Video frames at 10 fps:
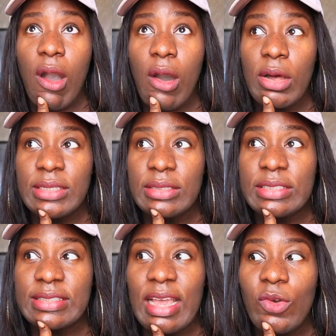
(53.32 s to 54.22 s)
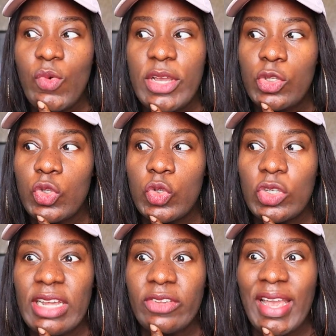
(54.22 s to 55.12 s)
or 10 ways to
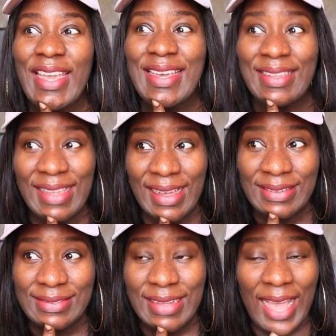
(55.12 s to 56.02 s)
know that you are a hater.